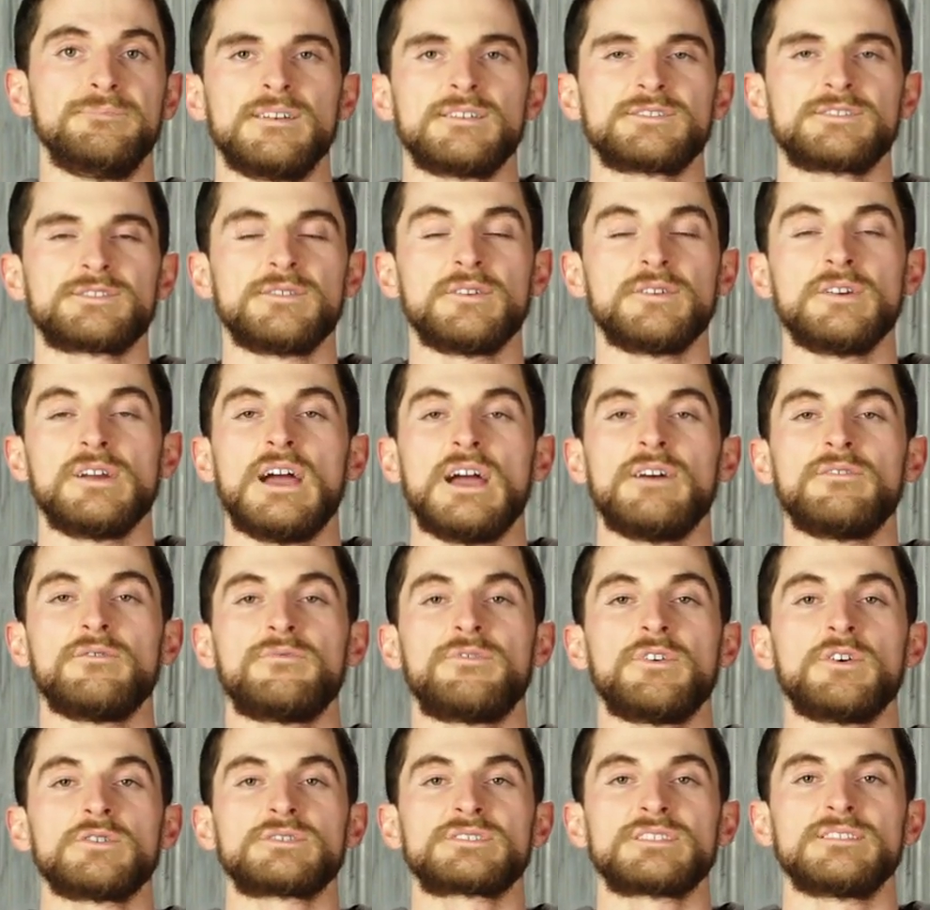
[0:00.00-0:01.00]
So there you have it,
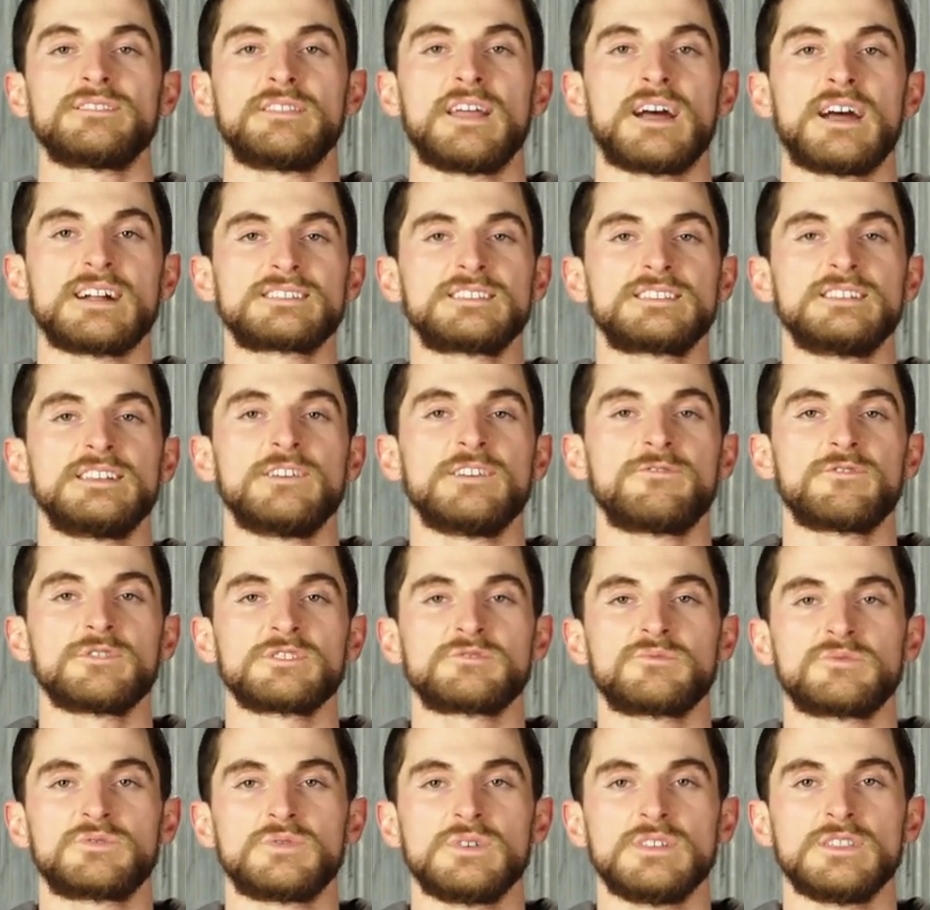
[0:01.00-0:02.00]
folks. That's the
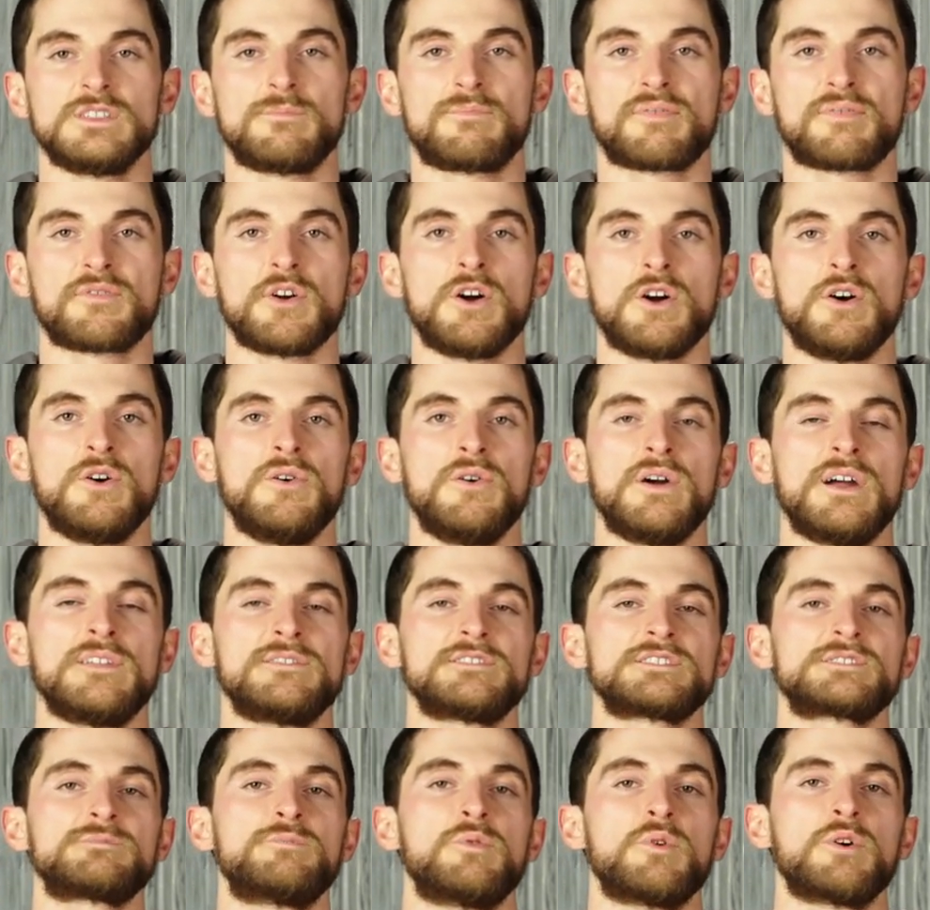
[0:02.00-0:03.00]
difference between the Pro and
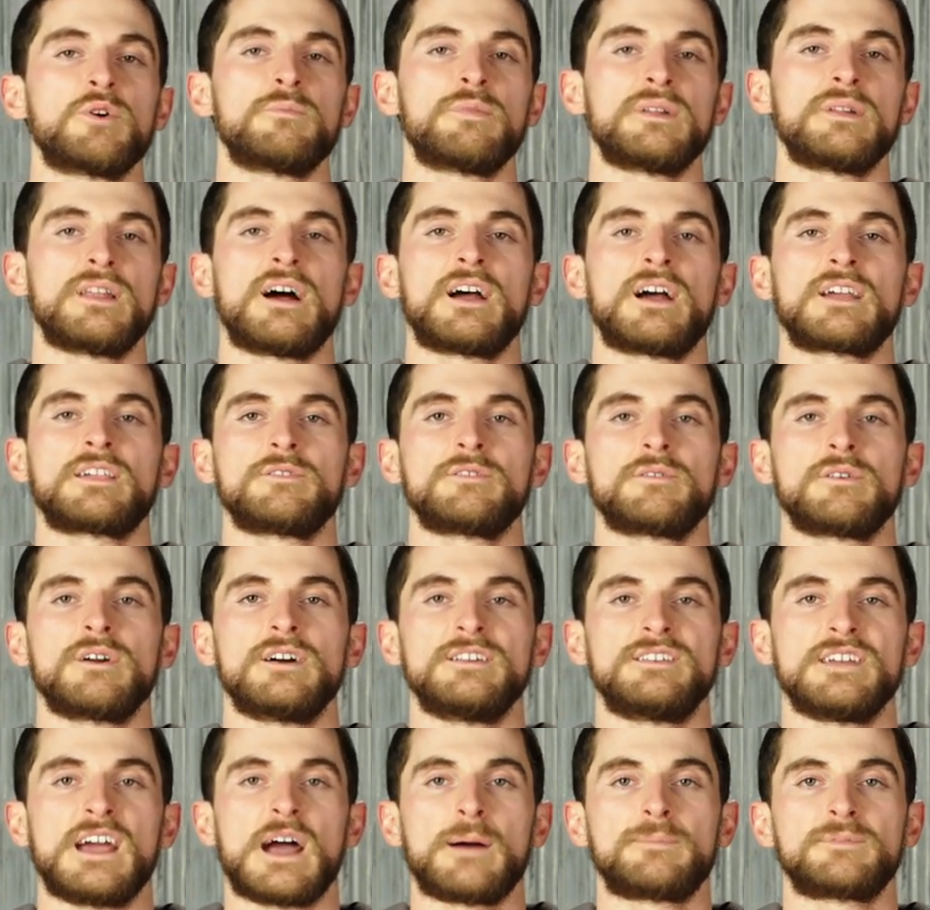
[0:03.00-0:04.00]
the Sport binocular
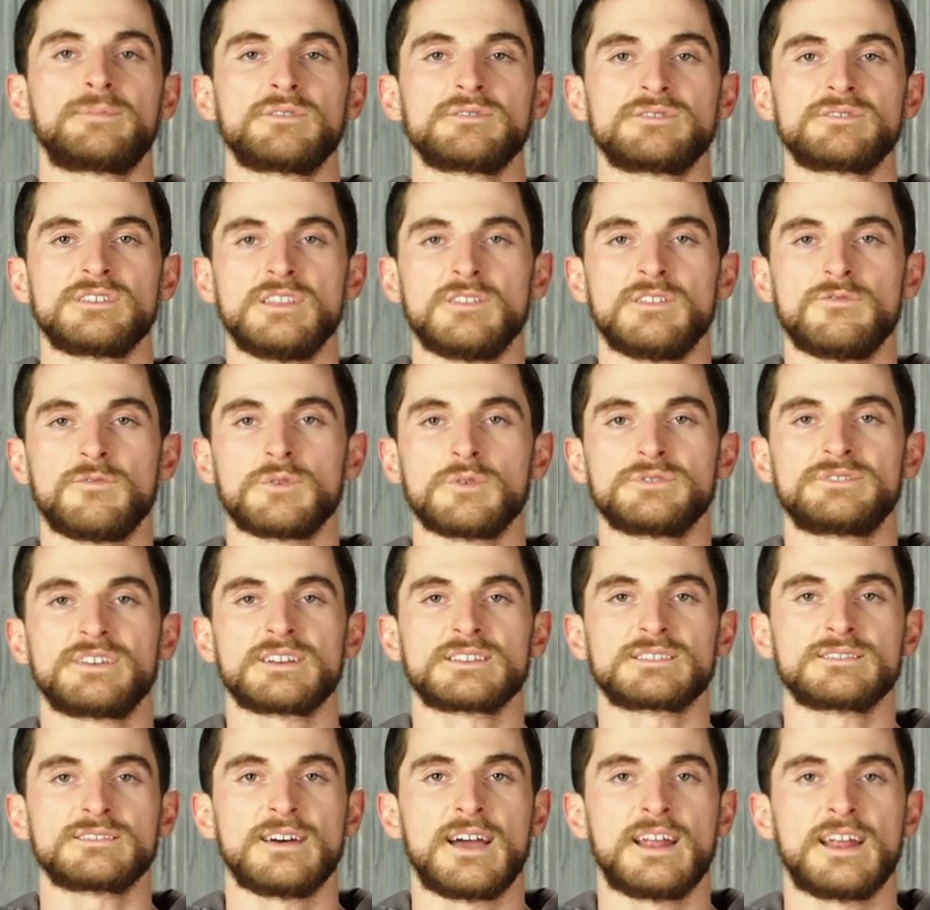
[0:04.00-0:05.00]
adapters in the
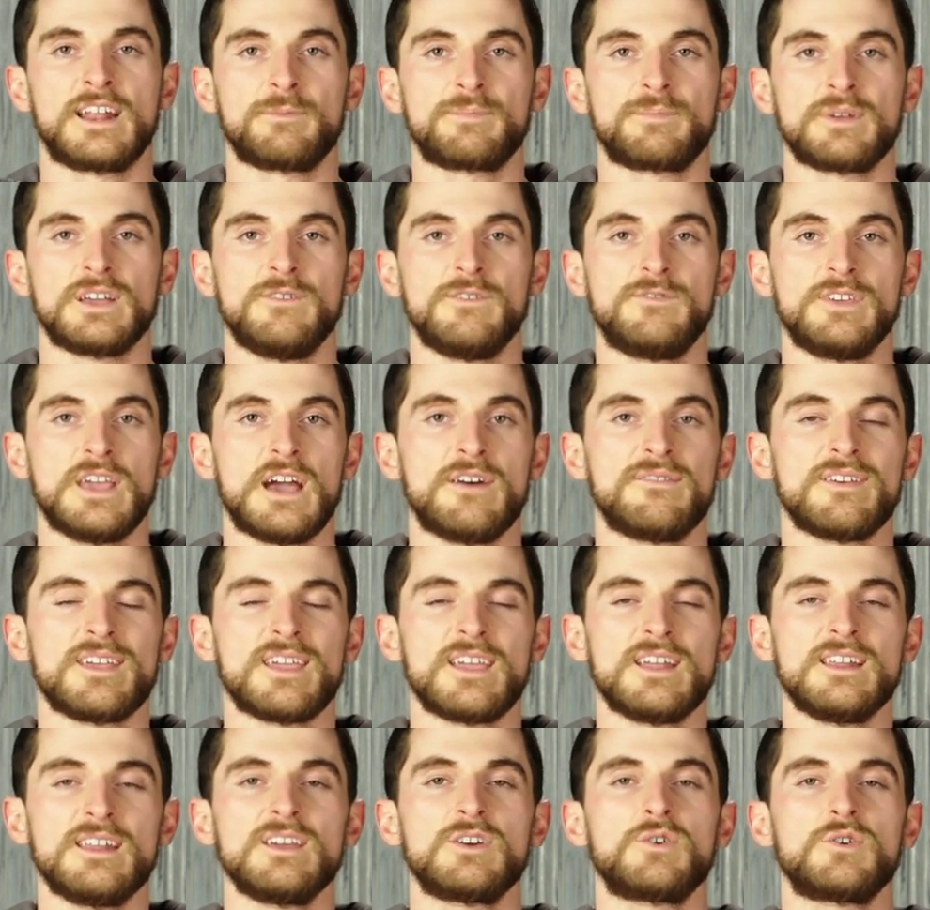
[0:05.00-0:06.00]
Vortex lineup. If you have
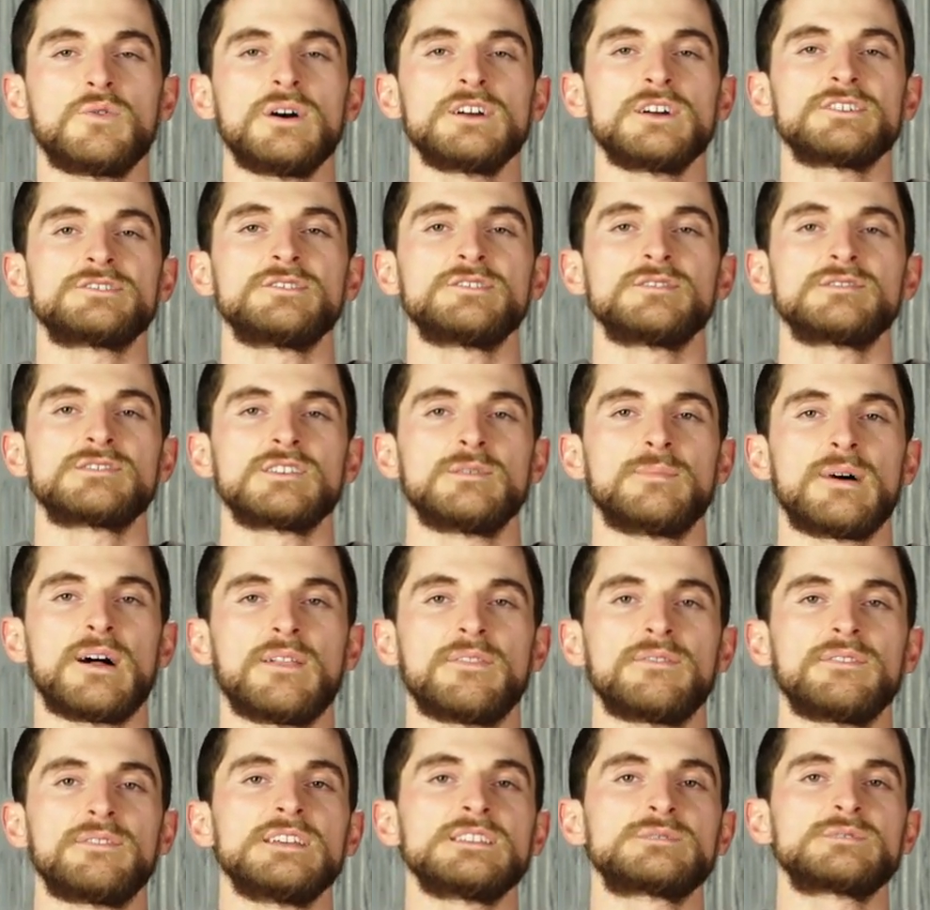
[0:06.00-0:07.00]
any questions
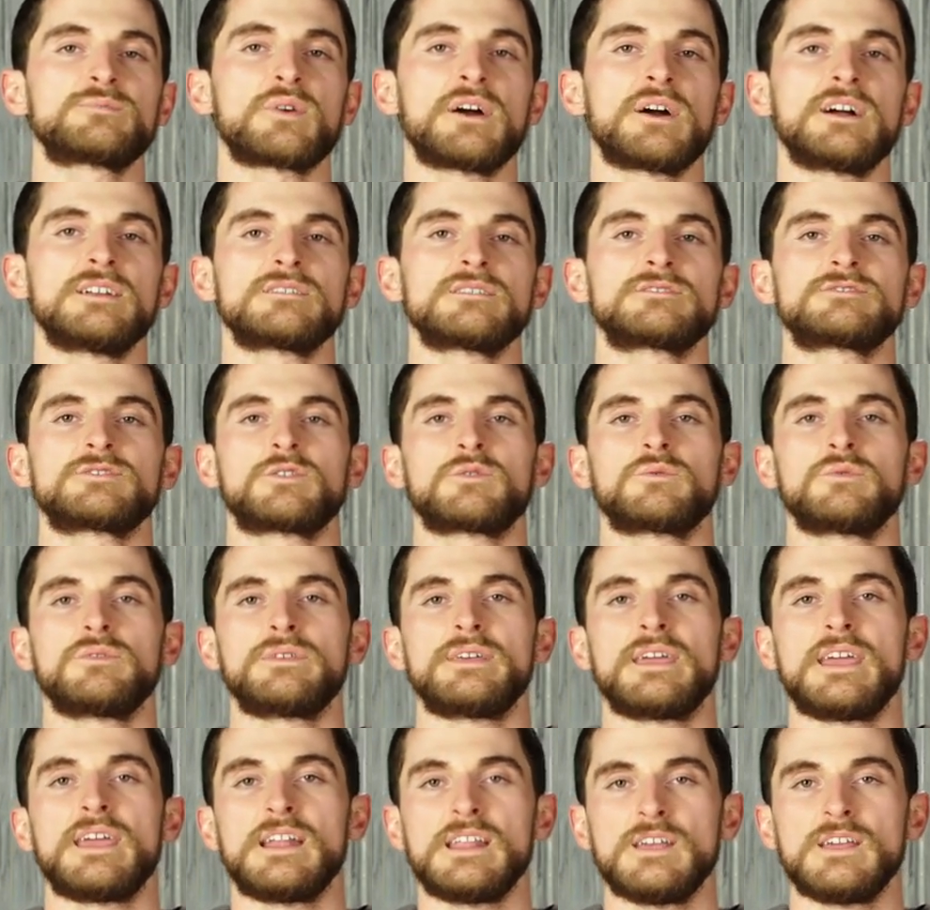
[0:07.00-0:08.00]
about these products or
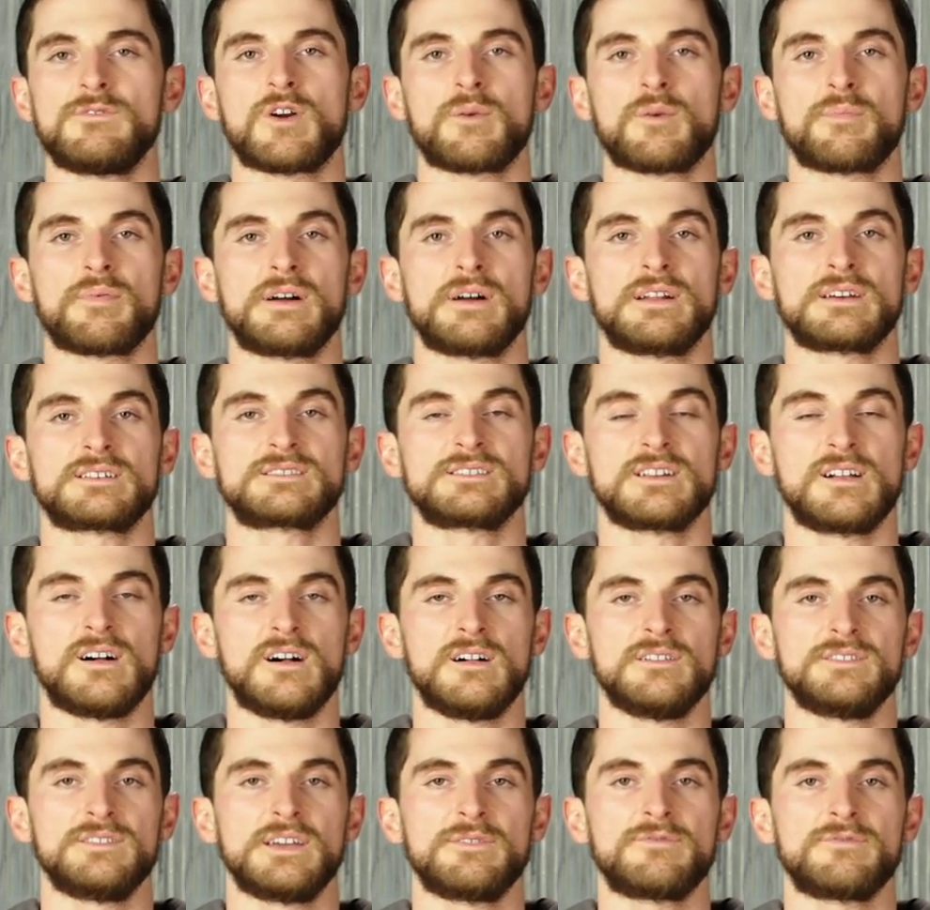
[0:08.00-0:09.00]
really any of our products at
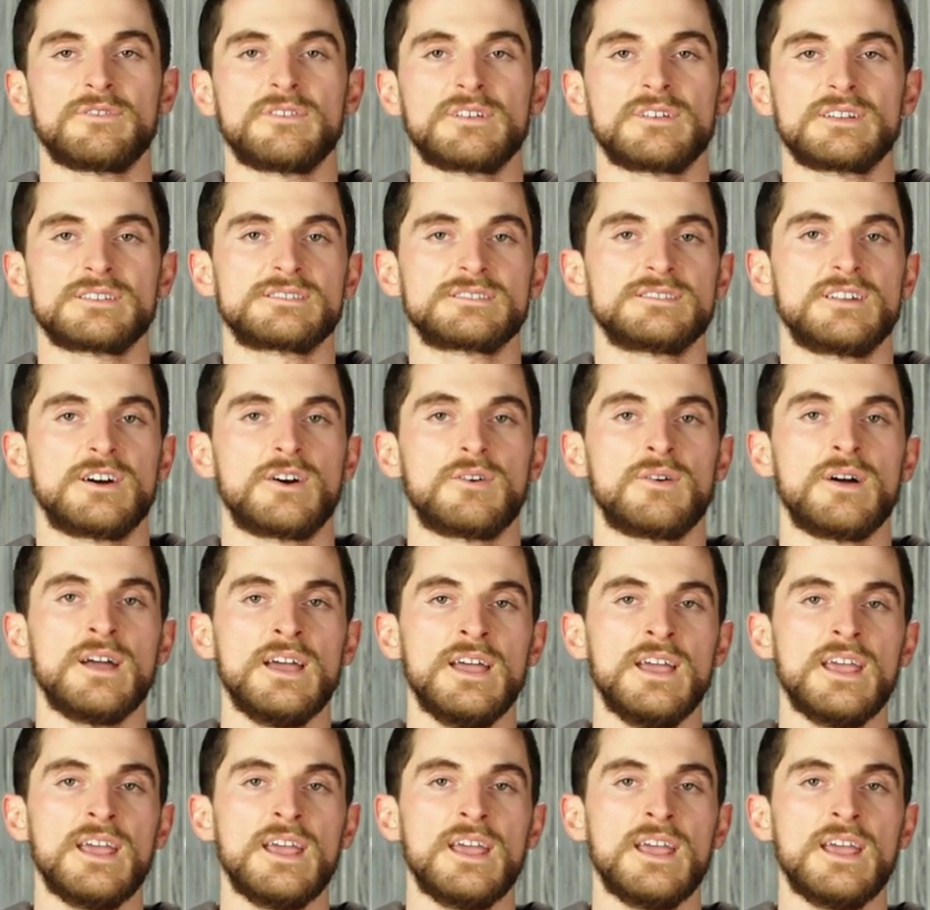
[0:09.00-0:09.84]
all, definitely let us know.